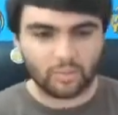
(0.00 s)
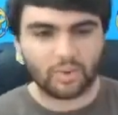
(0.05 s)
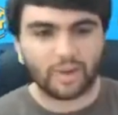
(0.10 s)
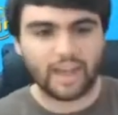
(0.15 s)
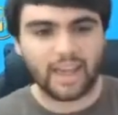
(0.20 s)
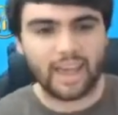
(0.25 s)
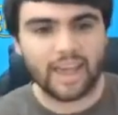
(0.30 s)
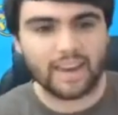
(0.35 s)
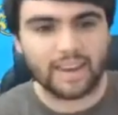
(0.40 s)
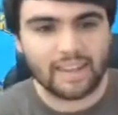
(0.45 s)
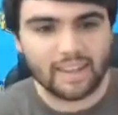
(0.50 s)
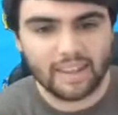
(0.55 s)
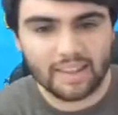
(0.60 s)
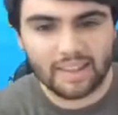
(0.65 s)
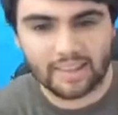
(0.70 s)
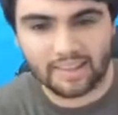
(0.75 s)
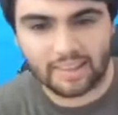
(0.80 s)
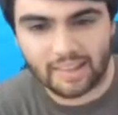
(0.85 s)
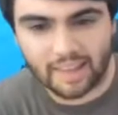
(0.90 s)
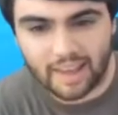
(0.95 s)
Red
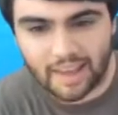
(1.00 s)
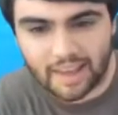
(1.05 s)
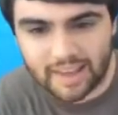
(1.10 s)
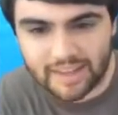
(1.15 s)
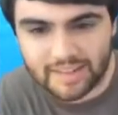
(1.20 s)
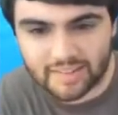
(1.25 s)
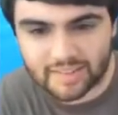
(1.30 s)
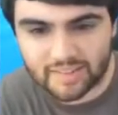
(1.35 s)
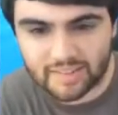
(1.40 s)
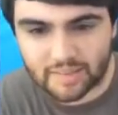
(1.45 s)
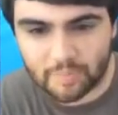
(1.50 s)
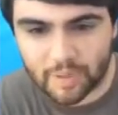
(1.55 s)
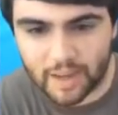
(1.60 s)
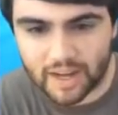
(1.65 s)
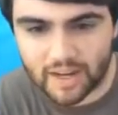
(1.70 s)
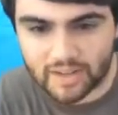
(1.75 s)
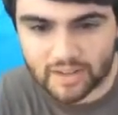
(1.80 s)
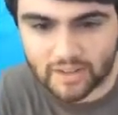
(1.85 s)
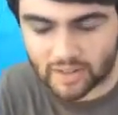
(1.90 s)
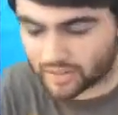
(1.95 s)
Light
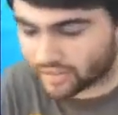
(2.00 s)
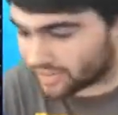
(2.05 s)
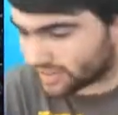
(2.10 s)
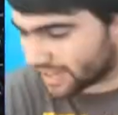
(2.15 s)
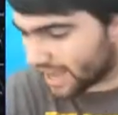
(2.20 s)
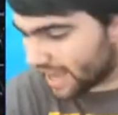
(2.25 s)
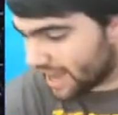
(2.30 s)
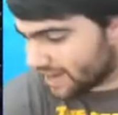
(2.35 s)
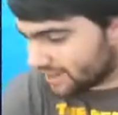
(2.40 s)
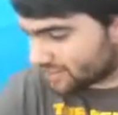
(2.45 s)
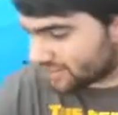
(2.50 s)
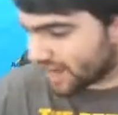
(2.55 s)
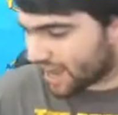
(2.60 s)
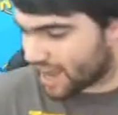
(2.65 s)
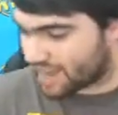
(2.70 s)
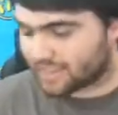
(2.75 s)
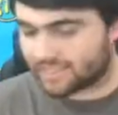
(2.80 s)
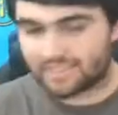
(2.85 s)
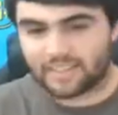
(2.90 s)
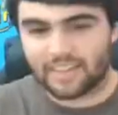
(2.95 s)
Special. Stacia,
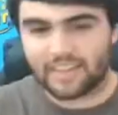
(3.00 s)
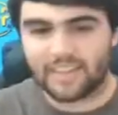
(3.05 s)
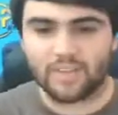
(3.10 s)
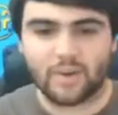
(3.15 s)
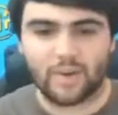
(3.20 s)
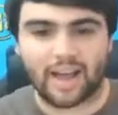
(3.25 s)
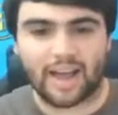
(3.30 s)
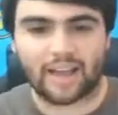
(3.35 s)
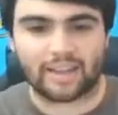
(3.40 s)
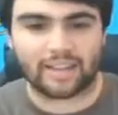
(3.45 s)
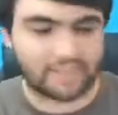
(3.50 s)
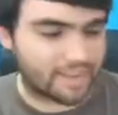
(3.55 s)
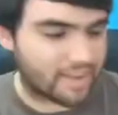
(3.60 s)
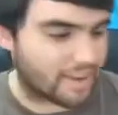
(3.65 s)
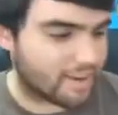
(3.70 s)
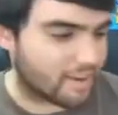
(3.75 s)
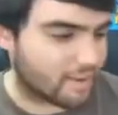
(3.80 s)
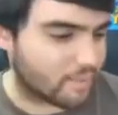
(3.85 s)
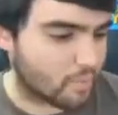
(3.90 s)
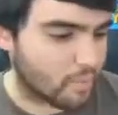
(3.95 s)
I see you out
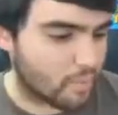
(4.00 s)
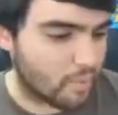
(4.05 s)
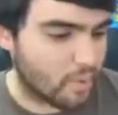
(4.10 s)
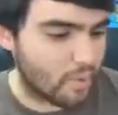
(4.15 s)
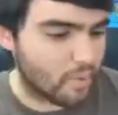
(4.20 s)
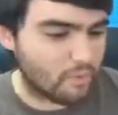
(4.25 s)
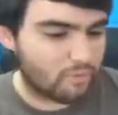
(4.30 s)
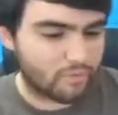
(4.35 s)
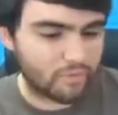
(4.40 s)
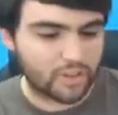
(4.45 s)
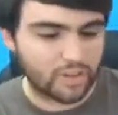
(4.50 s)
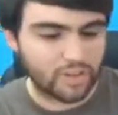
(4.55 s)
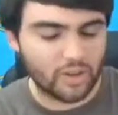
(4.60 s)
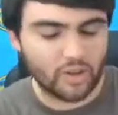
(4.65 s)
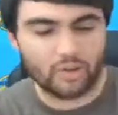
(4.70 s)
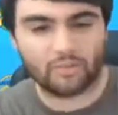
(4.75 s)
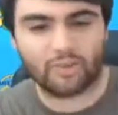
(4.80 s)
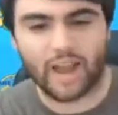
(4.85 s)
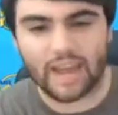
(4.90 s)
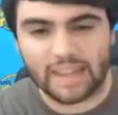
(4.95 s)
there. Woo for
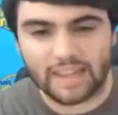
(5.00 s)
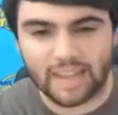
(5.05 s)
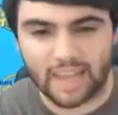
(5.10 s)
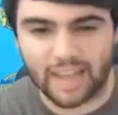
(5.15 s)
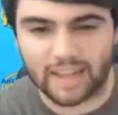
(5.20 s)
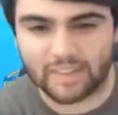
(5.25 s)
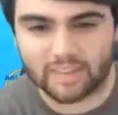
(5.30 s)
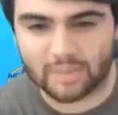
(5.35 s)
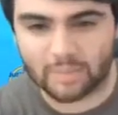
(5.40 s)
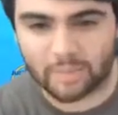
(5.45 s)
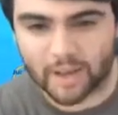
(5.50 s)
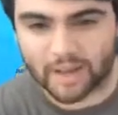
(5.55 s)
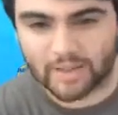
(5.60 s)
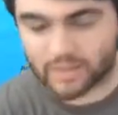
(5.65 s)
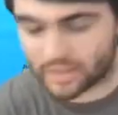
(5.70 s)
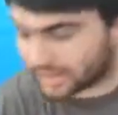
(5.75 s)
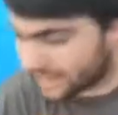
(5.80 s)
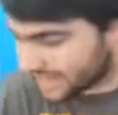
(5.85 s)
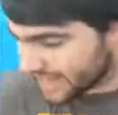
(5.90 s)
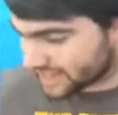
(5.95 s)
you. Red Light
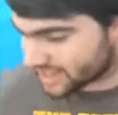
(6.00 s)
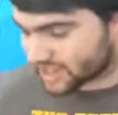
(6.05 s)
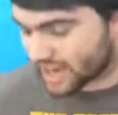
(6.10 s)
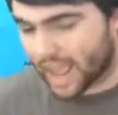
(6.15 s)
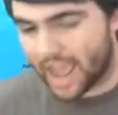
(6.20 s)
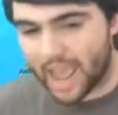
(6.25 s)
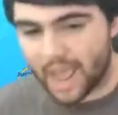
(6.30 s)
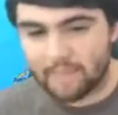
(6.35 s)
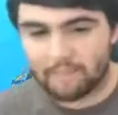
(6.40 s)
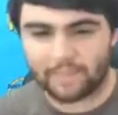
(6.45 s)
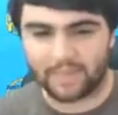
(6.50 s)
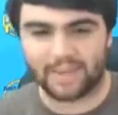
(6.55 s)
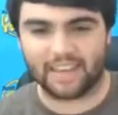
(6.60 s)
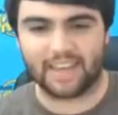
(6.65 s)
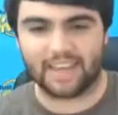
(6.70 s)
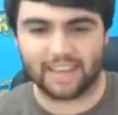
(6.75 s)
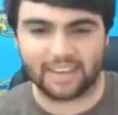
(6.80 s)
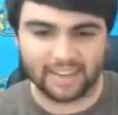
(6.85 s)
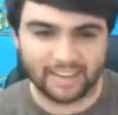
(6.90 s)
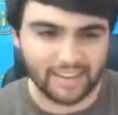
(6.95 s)
Special. League
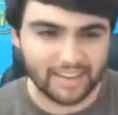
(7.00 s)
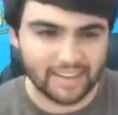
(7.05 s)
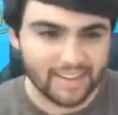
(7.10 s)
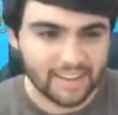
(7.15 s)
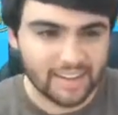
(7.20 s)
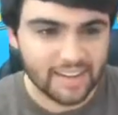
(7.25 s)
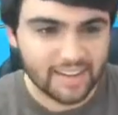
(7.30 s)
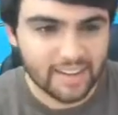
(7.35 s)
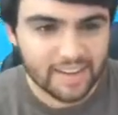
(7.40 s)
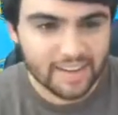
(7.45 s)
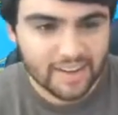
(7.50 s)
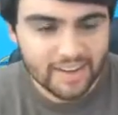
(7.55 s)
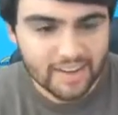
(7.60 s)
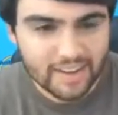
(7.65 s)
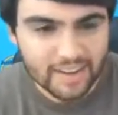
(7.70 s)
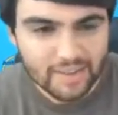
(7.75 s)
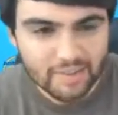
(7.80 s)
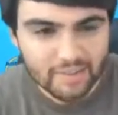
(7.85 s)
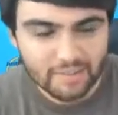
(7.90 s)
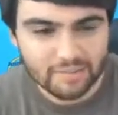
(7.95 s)
Champion.
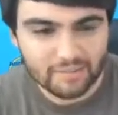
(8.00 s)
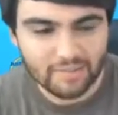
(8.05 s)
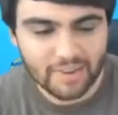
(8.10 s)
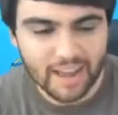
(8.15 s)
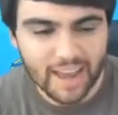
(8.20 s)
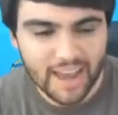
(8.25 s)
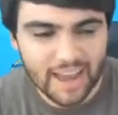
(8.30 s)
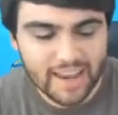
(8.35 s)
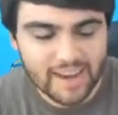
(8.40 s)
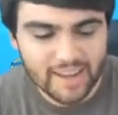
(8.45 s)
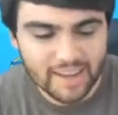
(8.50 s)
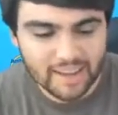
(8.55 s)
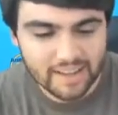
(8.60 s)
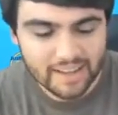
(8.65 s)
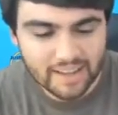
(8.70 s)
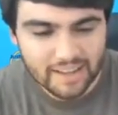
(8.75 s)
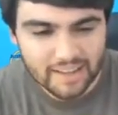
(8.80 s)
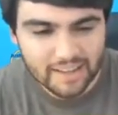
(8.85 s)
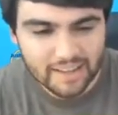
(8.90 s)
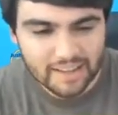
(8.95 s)
Champ. Red
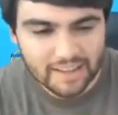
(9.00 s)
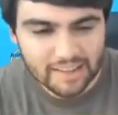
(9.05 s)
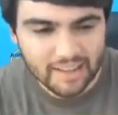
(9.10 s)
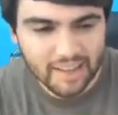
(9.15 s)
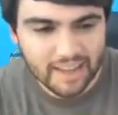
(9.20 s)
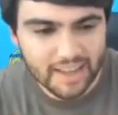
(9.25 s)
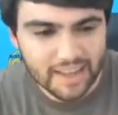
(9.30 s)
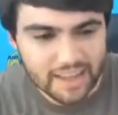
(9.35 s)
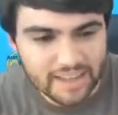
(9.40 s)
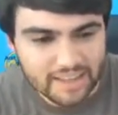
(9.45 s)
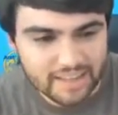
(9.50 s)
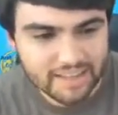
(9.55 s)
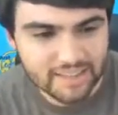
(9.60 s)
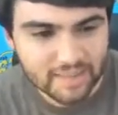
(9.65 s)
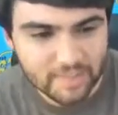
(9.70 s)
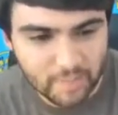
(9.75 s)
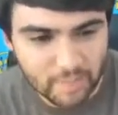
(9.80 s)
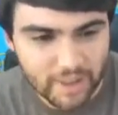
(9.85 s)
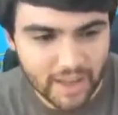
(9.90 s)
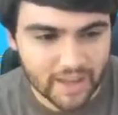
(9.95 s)
Light
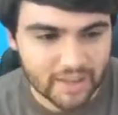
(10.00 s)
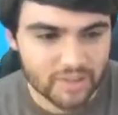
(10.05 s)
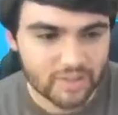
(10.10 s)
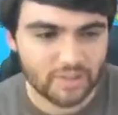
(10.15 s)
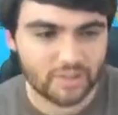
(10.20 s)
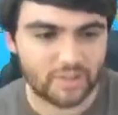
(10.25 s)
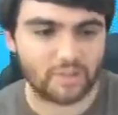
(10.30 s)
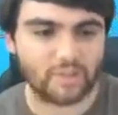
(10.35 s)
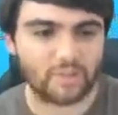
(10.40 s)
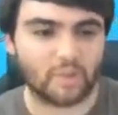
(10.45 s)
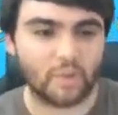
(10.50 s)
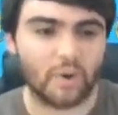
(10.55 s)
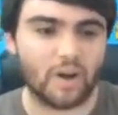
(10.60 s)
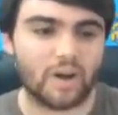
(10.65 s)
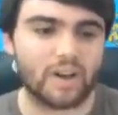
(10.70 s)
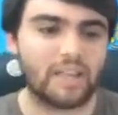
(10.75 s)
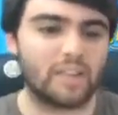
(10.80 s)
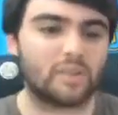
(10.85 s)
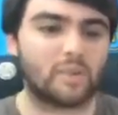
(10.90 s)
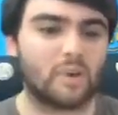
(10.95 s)
Special
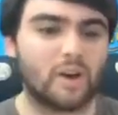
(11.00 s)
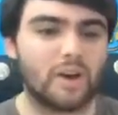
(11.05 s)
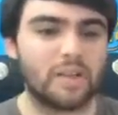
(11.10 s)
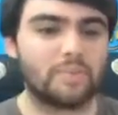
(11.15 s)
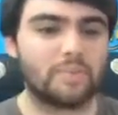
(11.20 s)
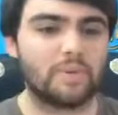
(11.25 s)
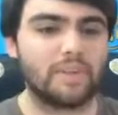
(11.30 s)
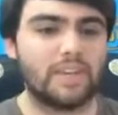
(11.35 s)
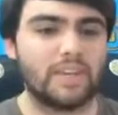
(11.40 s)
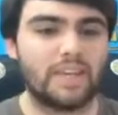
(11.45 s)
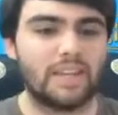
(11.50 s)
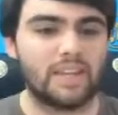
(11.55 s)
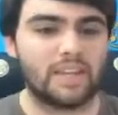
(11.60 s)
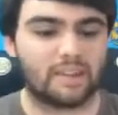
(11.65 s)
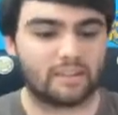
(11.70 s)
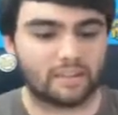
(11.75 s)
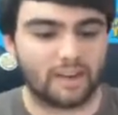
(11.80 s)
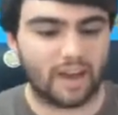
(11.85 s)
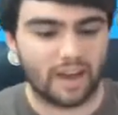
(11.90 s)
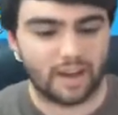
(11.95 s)
2020 Panini
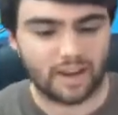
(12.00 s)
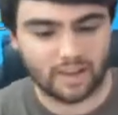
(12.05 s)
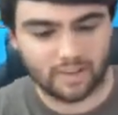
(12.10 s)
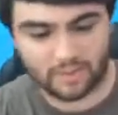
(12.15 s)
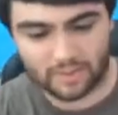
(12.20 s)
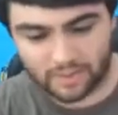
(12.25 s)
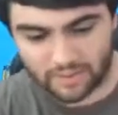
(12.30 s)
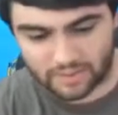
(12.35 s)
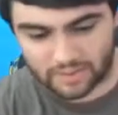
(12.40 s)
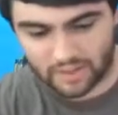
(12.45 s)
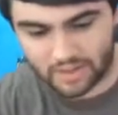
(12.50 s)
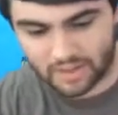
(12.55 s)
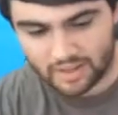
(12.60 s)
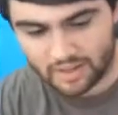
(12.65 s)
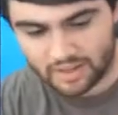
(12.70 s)
Chronicles